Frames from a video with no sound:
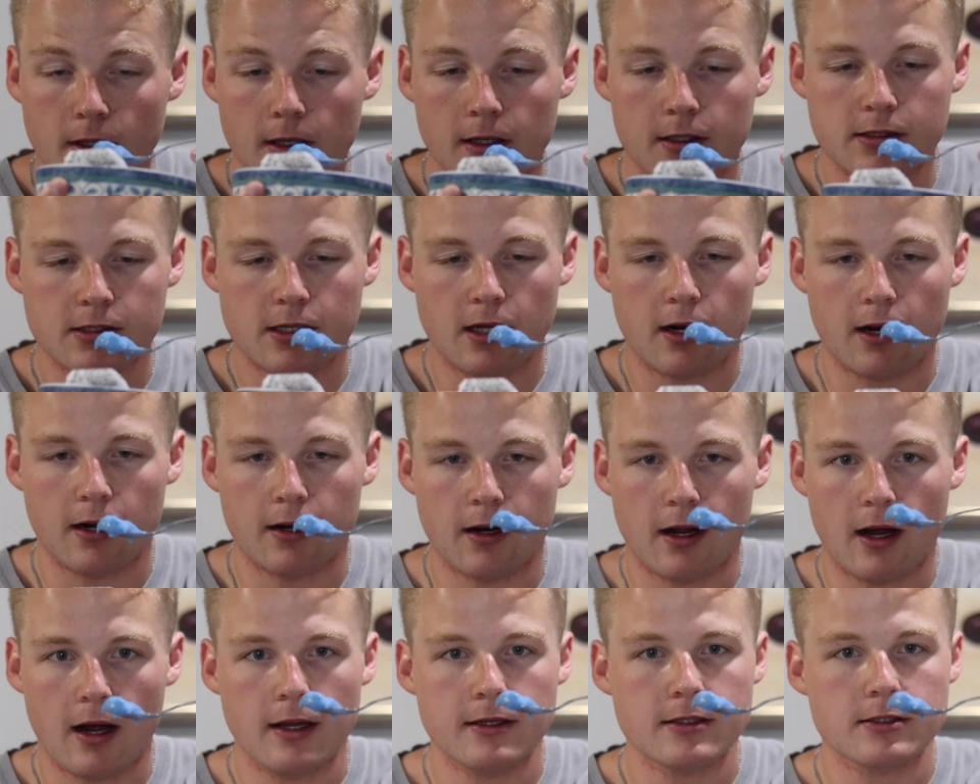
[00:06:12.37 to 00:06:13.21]
It's got a
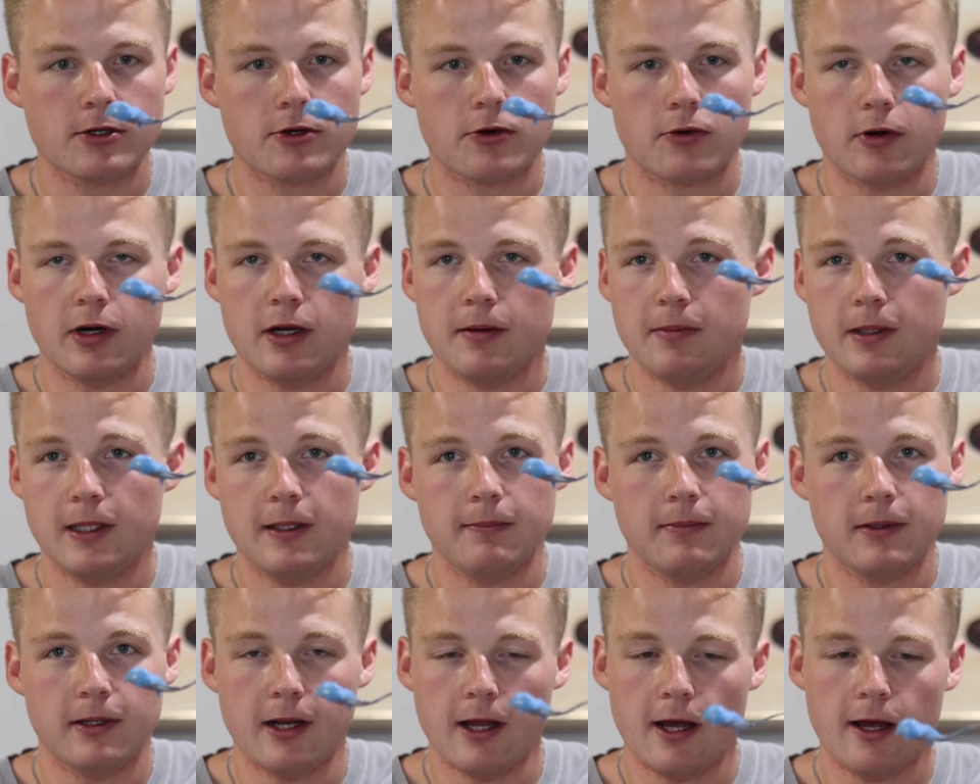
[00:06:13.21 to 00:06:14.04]
nice
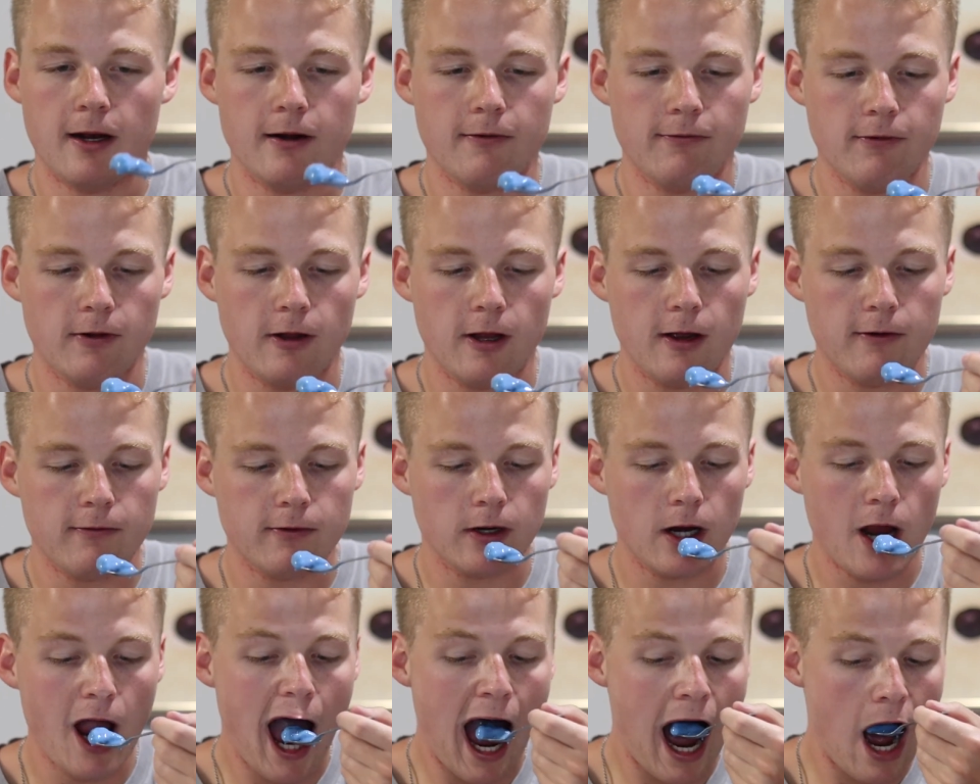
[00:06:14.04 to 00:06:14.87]
creamy banana
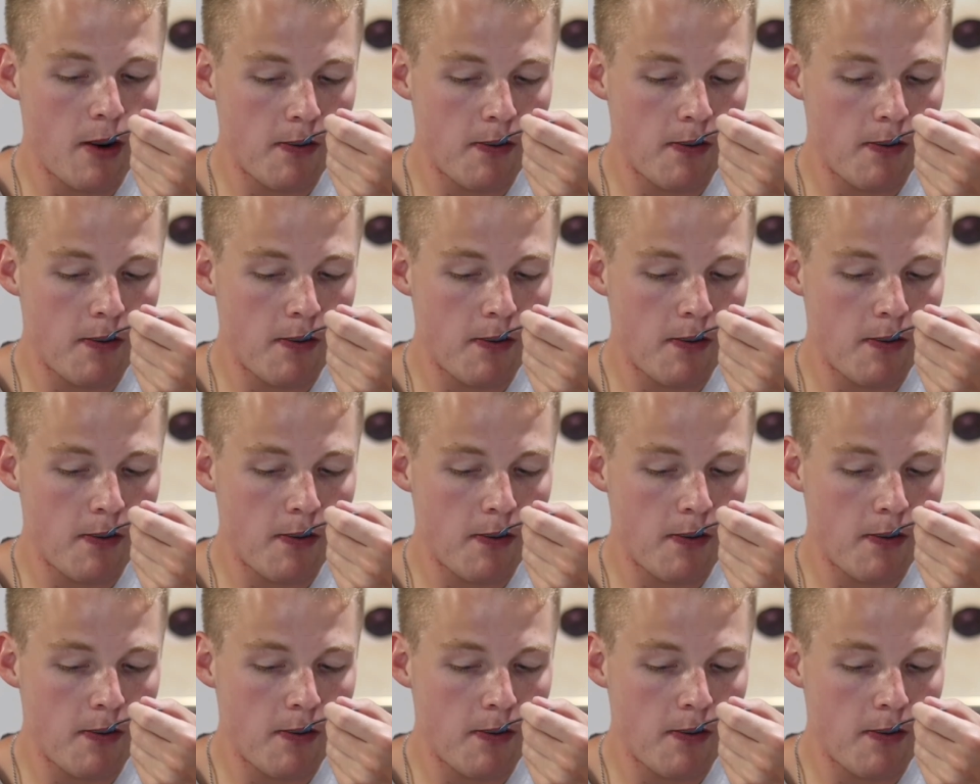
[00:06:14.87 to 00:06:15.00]
flavor.